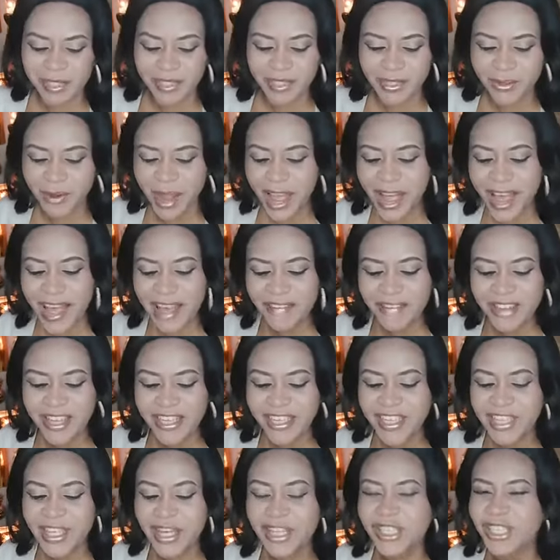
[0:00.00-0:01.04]
Do I have
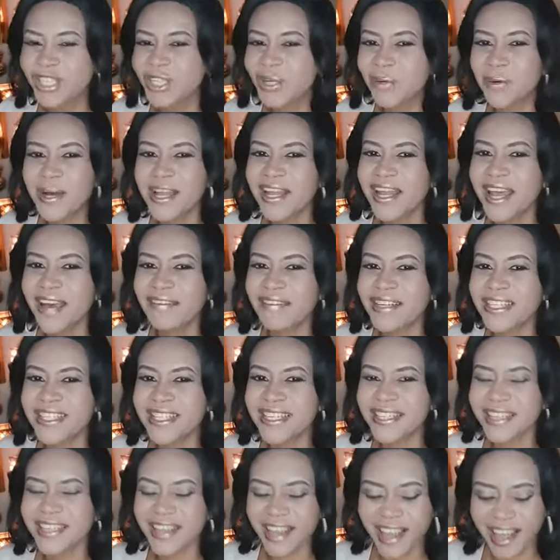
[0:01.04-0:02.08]
any Yeshua lovers
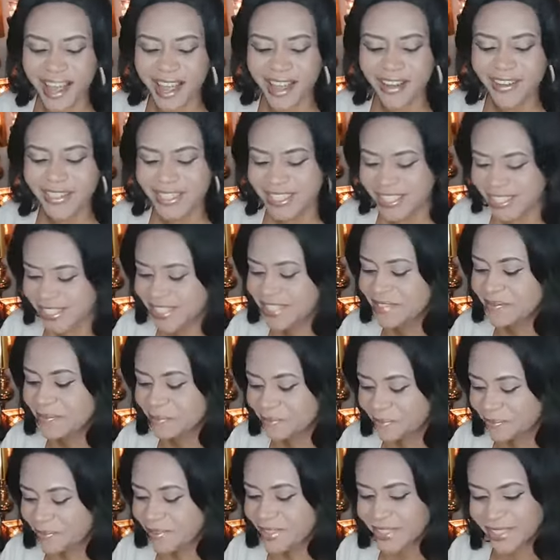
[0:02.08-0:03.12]
in the house?
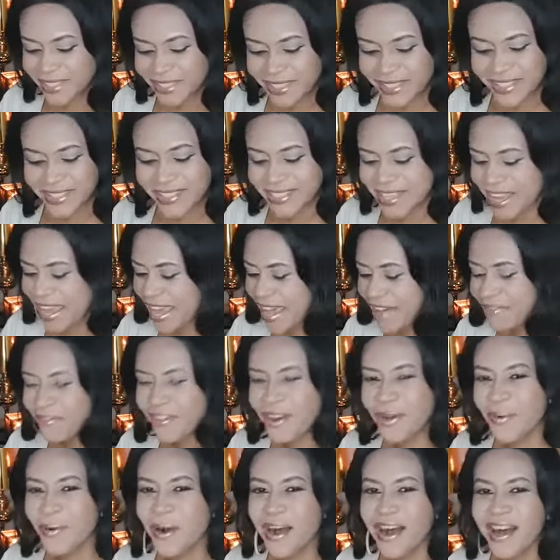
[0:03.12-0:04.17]
To
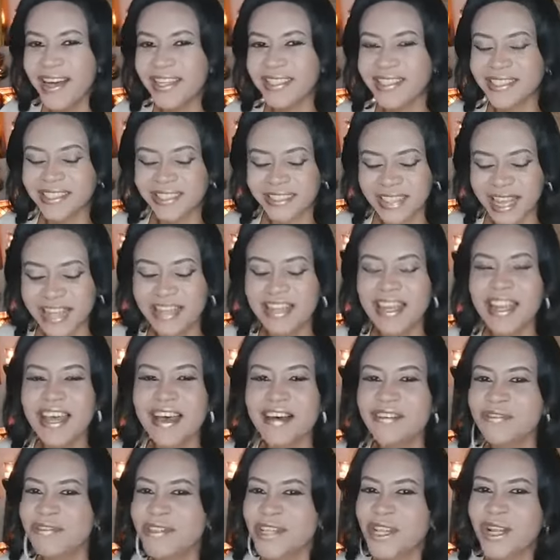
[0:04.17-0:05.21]
everyone that
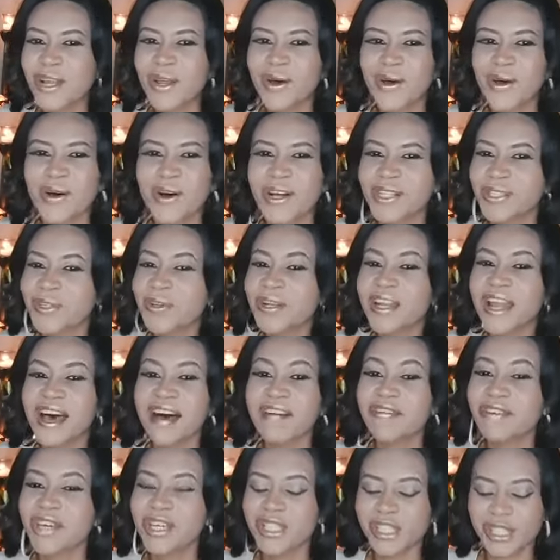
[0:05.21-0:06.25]
loves the Lord, you
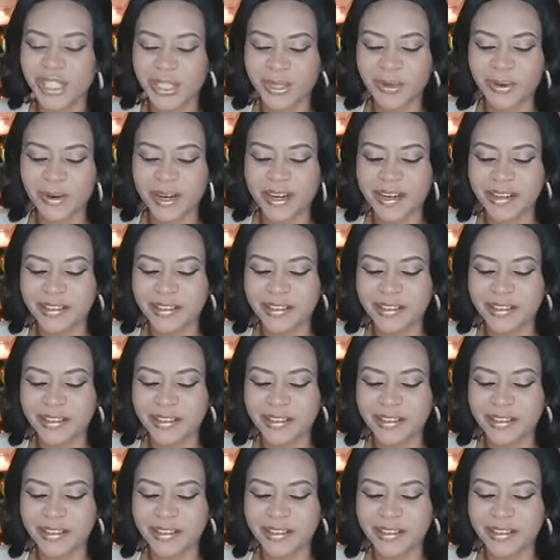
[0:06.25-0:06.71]
love Yeshua.